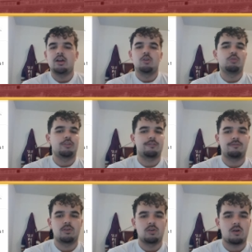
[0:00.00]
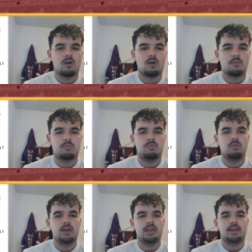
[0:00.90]
was full all
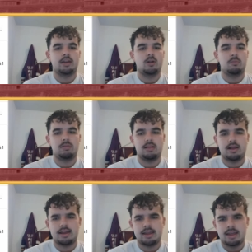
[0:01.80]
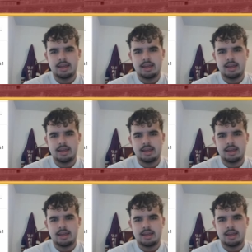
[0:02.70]
week. He'll play.